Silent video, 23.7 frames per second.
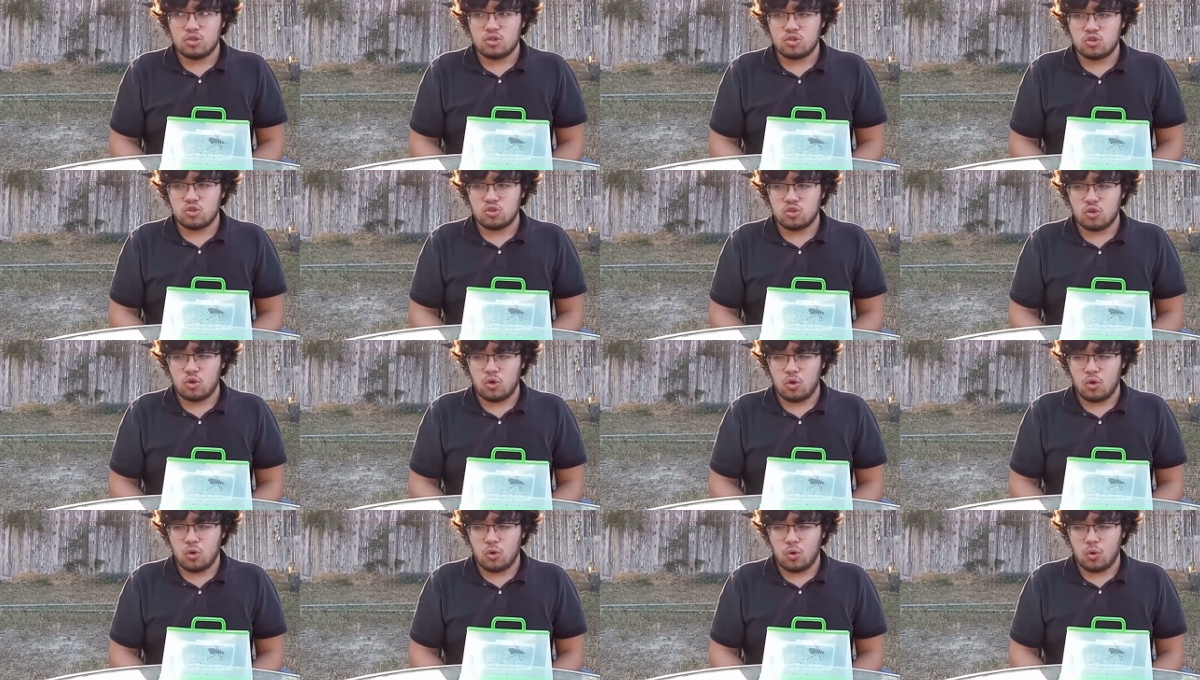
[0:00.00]

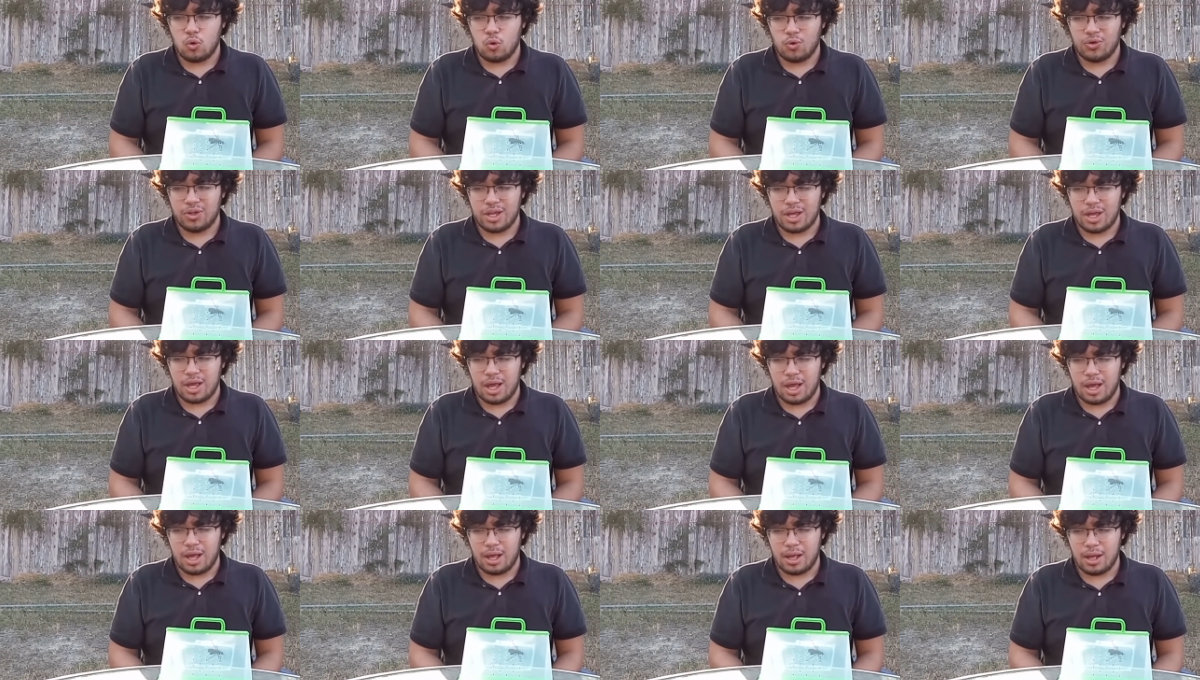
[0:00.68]
So
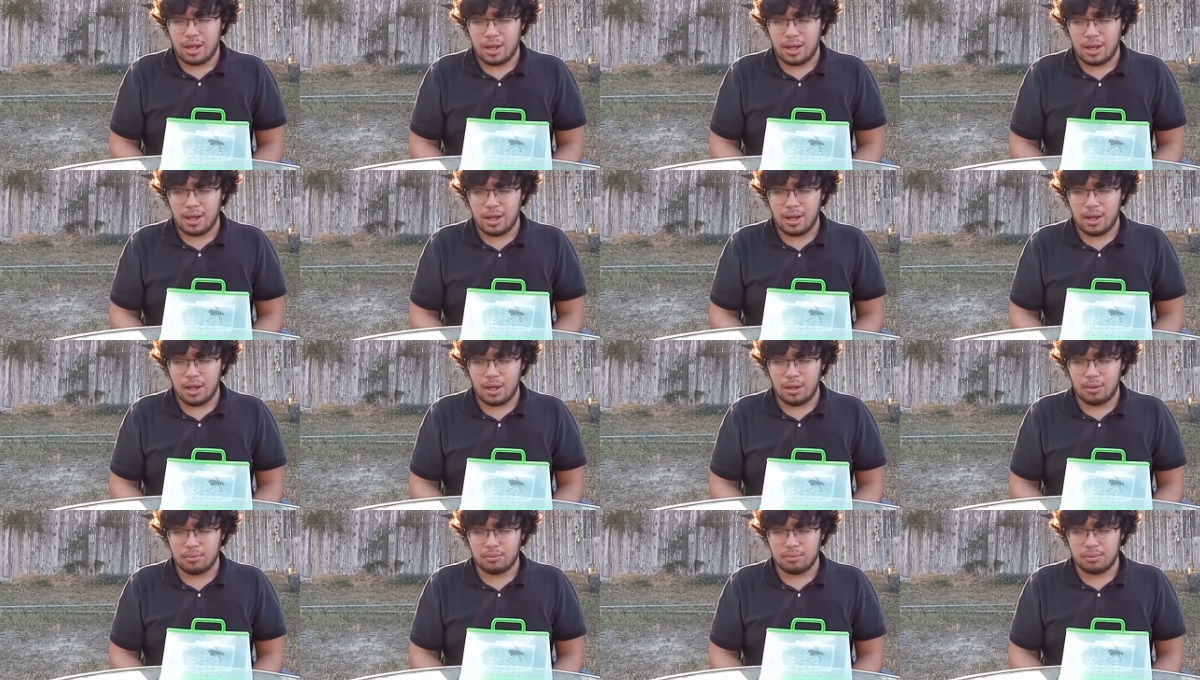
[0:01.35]
yeah,
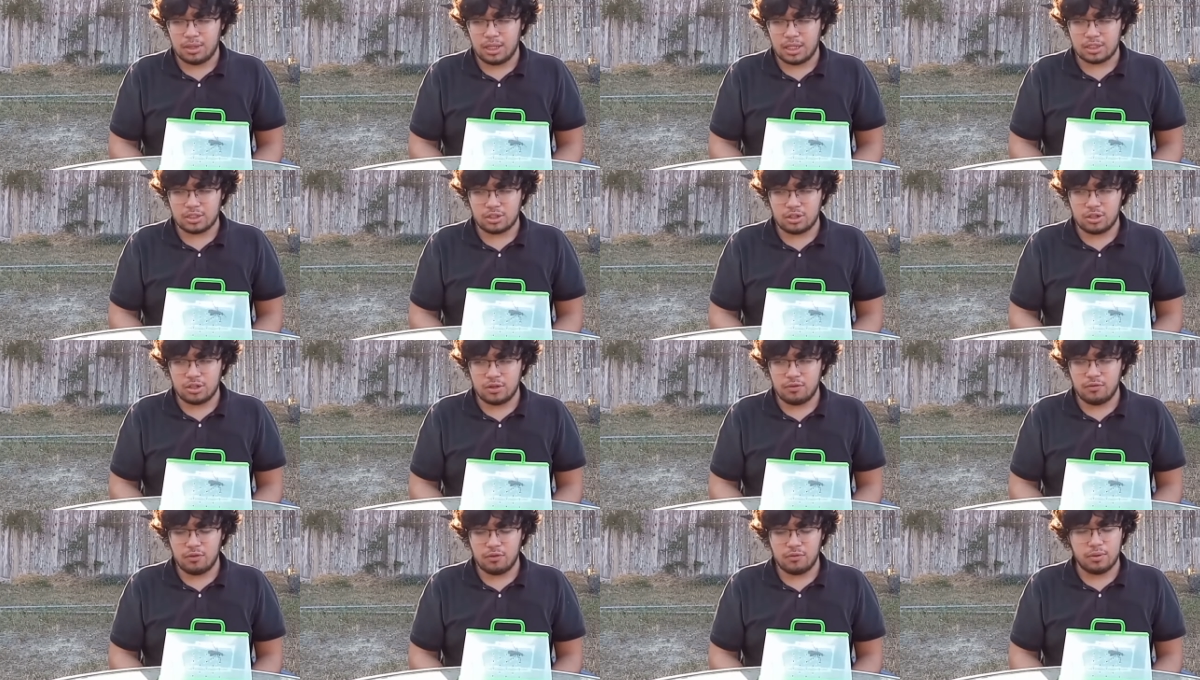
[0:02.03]
um, that's all
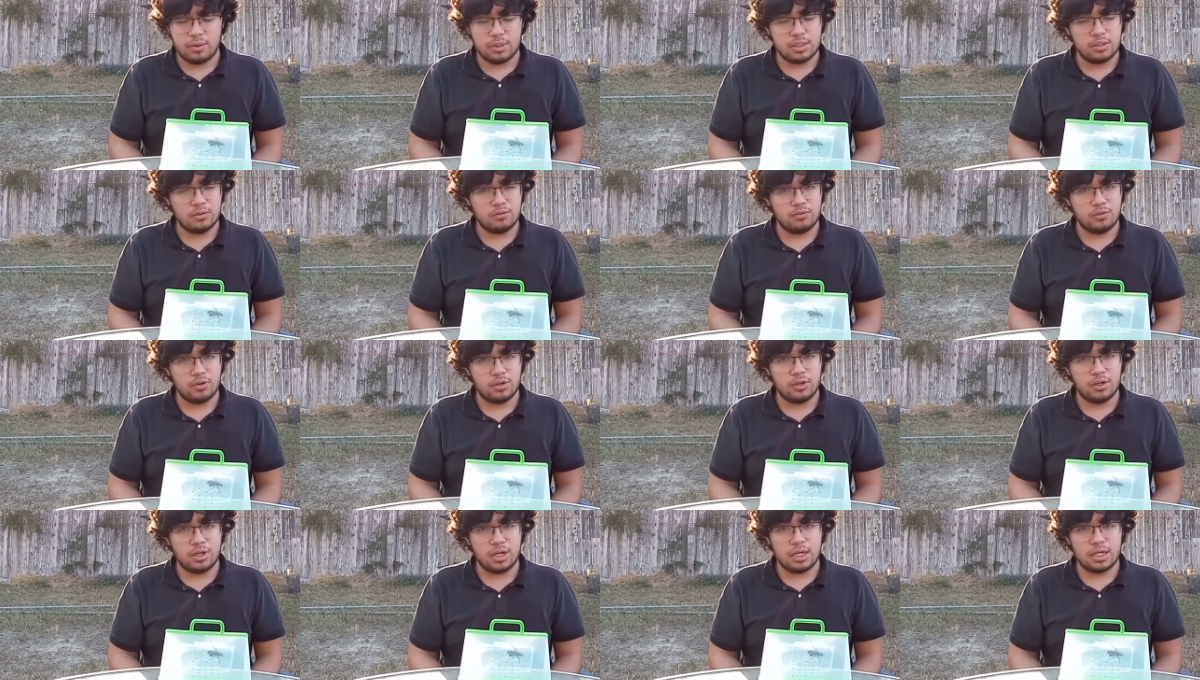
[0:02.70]
the information
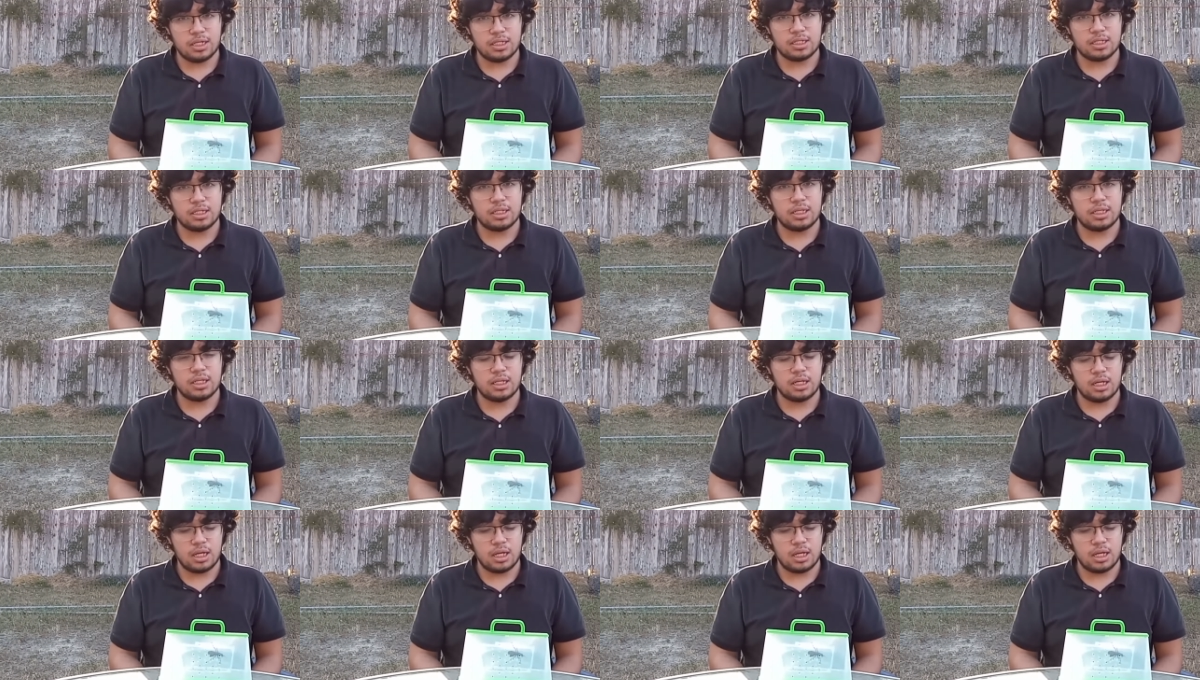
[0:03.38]
for you guys.